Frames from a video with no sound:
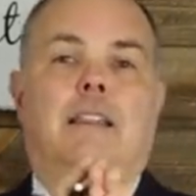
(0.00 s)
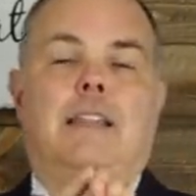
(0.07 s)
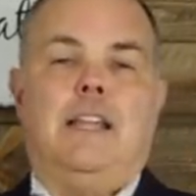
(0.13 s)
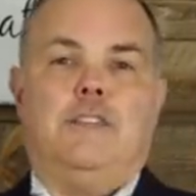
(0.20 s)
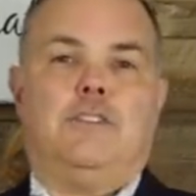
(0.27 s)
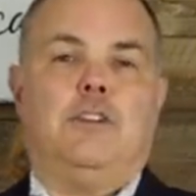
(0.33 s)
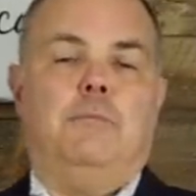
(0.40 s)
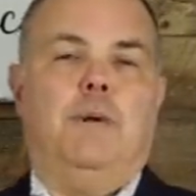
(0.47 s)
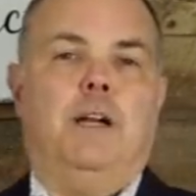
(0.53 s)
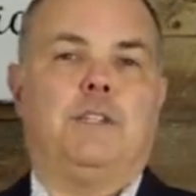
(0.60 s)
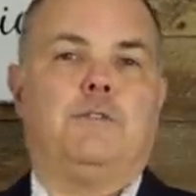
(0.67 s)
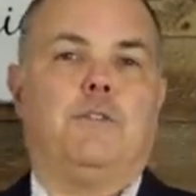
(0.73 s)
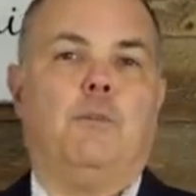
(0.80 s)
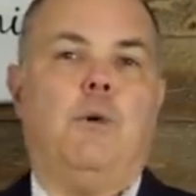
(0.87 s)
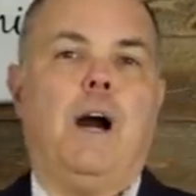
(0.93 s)
thanks so
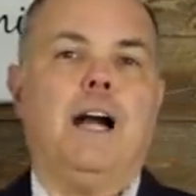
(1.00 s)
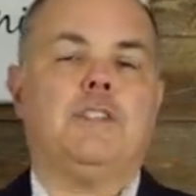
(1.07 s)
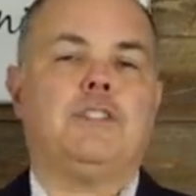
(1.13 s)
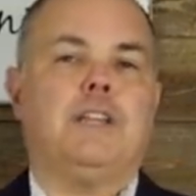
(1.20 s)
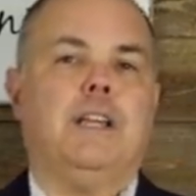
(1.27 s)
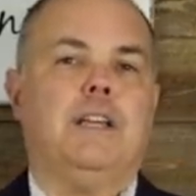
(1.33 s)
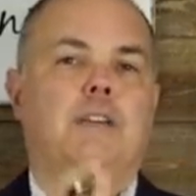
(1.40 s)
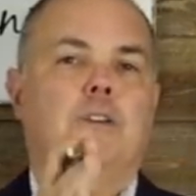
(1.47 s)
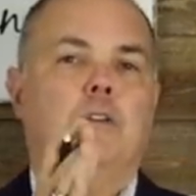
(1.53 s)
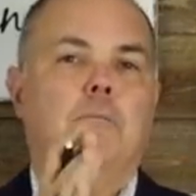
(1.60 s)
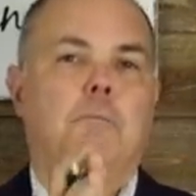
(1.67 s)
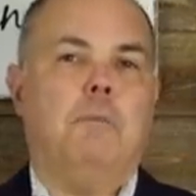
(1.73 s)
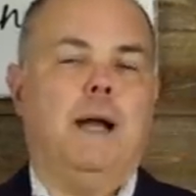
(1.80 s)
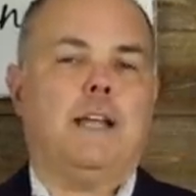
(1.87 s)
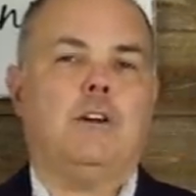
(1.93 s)
much for watching.
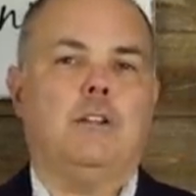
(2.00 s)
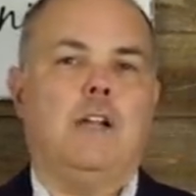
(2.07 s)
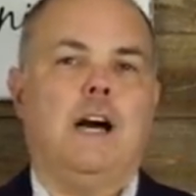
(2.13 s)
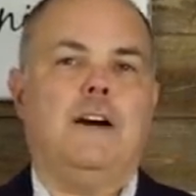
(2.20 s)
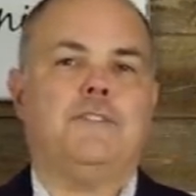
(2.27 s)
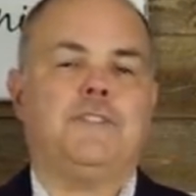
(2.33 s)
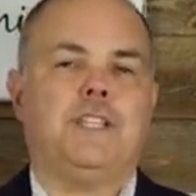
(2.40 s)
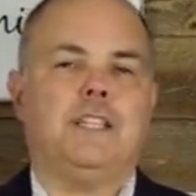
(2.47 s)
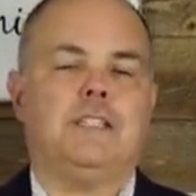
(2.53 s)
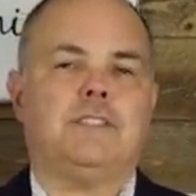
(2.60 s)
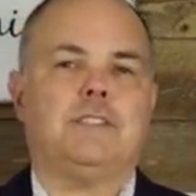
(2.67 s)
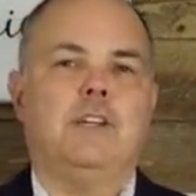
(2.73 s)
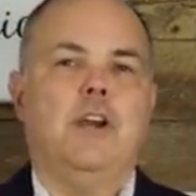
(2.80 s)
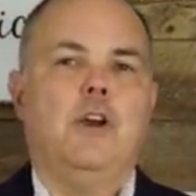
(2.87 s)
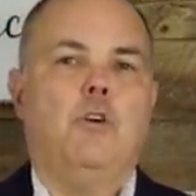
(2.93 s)
Michael
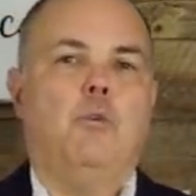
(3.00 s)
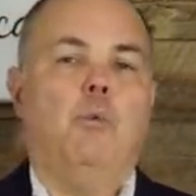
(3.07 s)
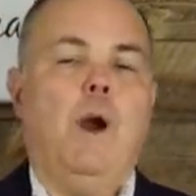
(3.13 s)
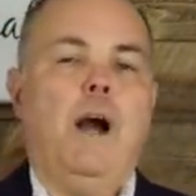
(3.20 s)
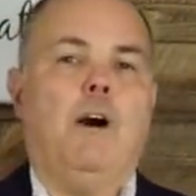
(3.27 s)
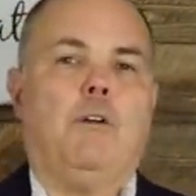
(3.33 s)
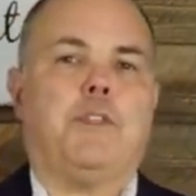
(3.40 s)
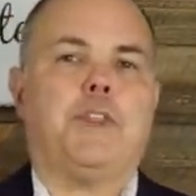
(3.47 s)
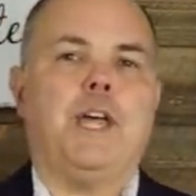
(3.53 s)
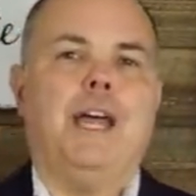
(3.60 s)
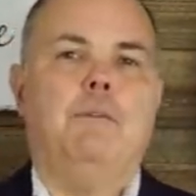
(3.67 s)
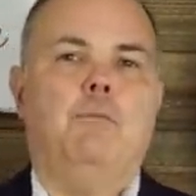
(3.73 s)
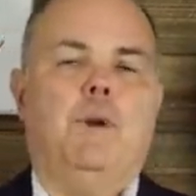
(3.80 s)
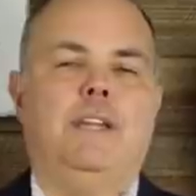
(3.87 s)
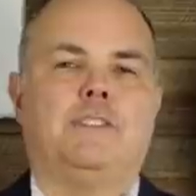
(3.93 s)
Loftus, Wealth
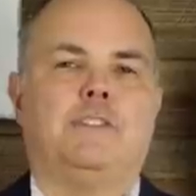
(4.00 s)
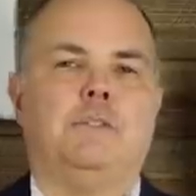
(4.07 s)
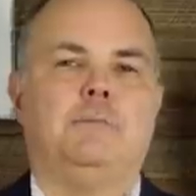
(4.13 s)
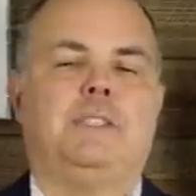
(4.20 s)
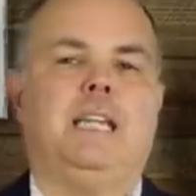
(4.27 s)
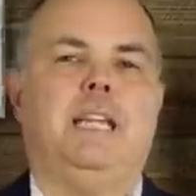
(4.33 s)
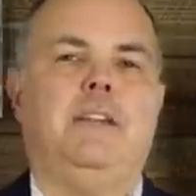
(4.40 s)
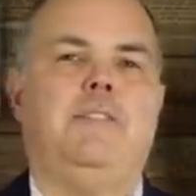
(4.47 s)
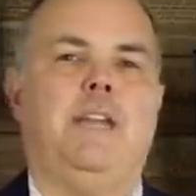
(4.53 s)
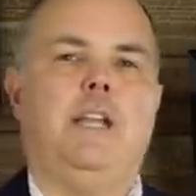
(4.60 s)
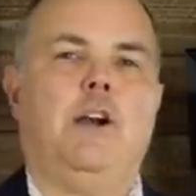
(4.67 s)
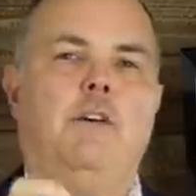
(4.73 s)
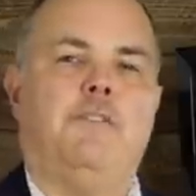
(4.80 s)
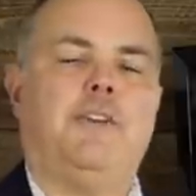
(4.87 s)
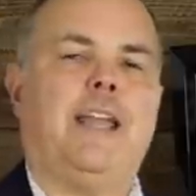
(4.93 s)
and Wisdom T V.
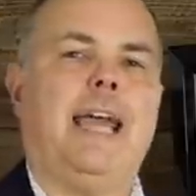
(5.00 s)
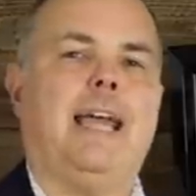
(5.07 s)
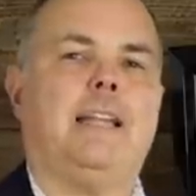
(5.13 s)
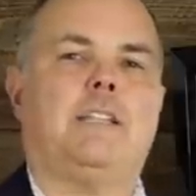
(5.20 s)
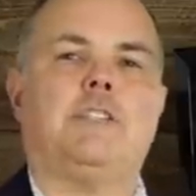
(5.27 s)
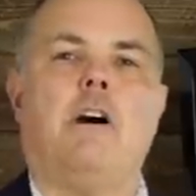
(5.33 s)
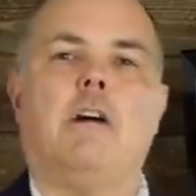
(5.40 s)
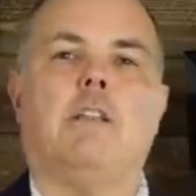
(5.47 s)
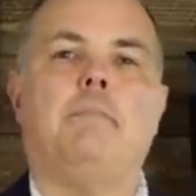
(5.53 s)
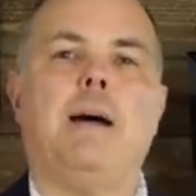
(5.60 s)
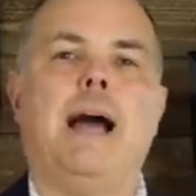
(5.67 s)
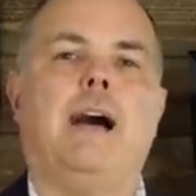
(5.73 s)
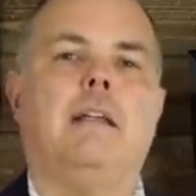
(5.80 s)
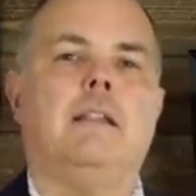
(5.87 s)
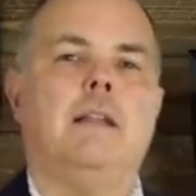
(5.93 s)
Don't forget, it's all
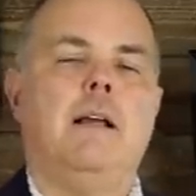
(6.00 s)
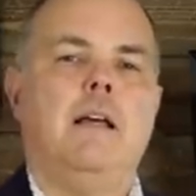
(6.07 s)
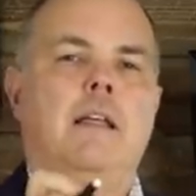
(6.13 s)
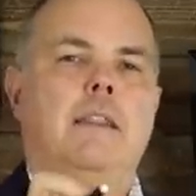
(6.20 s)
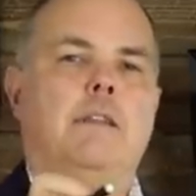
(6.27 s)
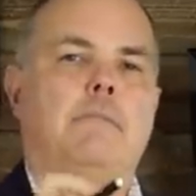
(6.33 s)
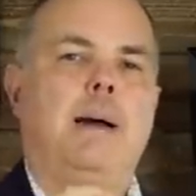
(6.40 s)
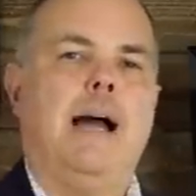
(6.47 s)
about the